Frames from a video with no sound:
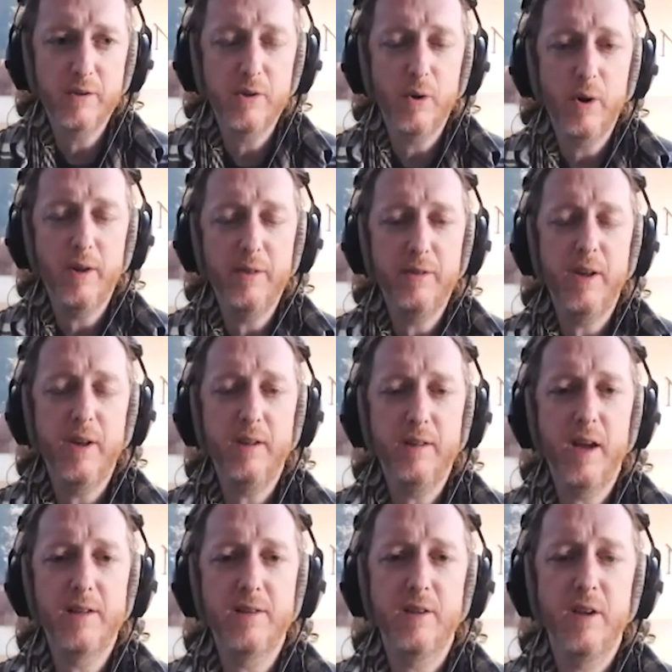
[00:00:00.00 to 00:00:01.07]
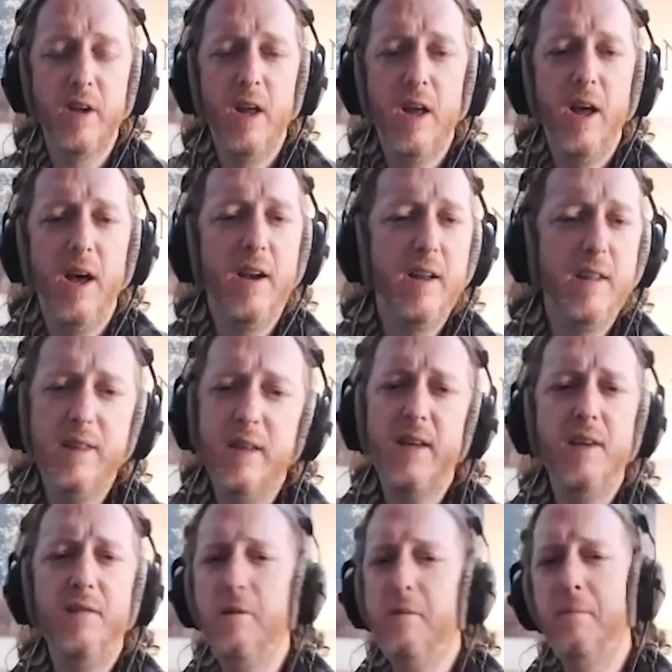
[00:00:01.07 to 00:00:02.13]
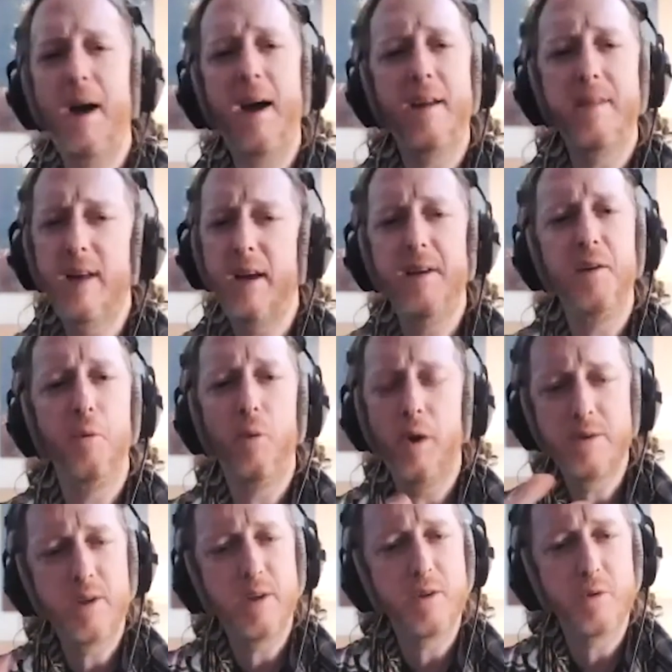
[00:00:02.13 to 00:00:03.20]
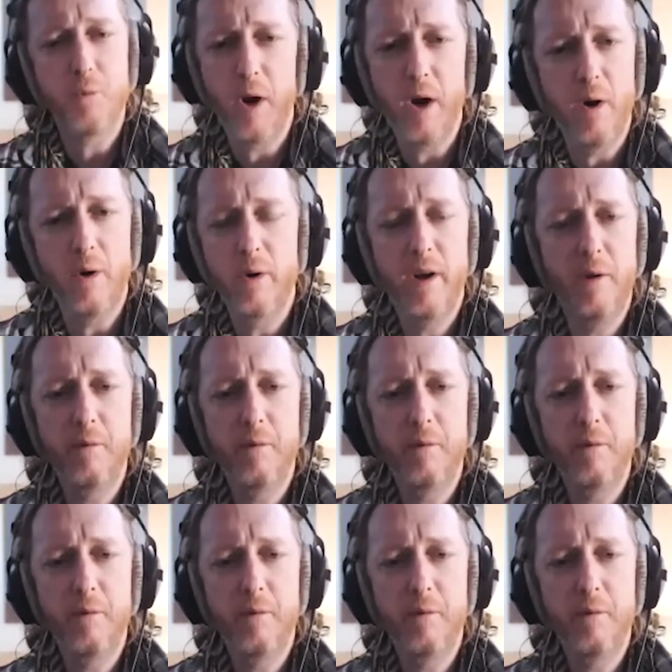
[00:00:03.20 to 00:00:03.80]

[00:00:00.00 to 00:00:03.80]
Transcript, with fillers: So I think that's, and I think even back then it was as well.